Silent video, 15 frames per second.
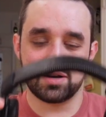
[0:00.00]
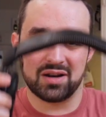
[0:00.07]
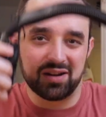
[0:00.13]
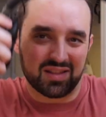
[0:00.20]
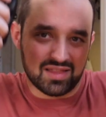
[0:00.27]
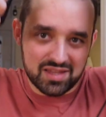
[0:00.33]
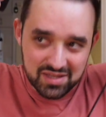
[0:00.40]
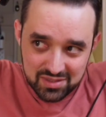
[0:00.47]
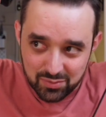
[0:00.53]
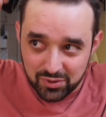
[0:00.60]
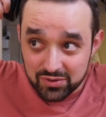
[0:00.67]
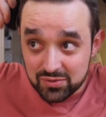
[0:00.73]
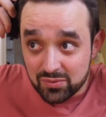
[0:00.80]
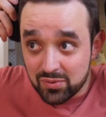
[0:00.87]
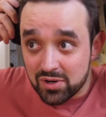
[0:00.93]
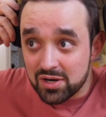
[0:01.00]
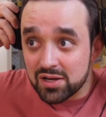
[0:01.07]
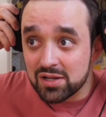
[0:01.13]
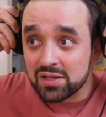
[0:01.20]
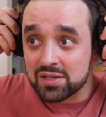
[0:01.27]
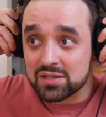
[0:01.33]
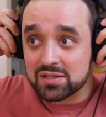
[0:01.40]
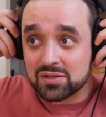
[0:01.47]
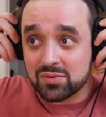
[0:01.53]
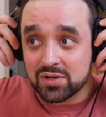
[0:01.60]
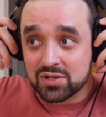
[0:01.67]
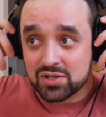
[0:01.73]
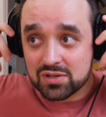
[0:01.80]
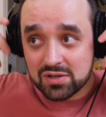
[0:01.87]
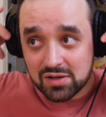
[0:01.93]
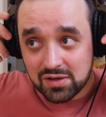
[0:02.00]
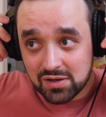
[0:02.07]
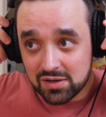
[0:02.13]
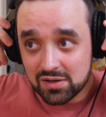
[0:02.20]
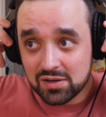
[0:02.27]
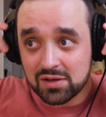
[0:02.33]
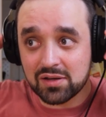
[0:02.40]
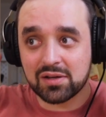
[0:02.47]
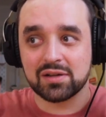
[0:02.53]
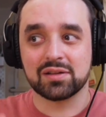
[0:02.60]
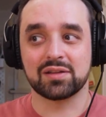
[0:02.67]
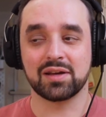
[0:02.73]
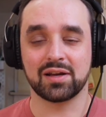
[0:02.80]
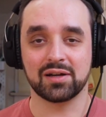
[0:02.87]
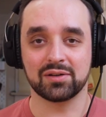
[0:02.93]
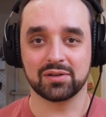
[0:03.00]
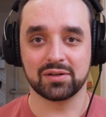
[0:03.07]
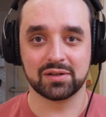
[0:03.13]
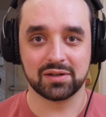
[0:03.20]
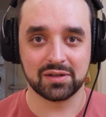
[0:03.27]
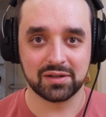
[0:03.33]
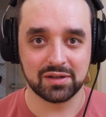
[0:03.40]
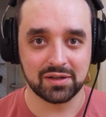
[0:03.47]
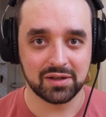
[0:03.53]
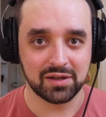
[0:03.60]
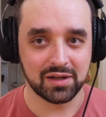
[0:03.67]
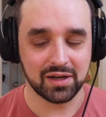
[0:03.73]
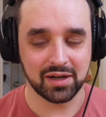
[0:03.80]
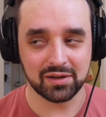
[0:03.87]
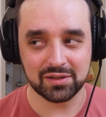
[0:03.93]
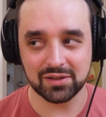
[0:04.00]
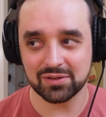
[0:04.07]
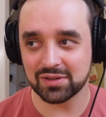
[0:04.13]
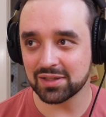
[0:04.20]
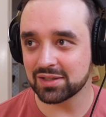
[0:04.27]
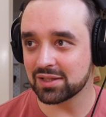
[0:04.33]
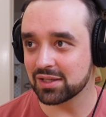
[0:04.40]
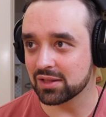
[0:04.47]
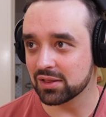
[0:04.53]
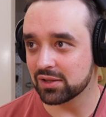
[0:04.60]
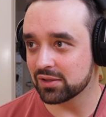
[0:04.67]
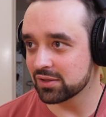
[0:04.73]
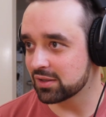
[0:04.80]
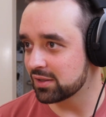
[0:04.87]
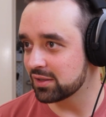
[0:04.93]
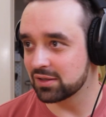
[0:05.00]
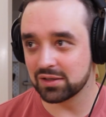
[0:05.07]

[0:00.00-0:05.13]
And these ones really squish down. And I don't think they look,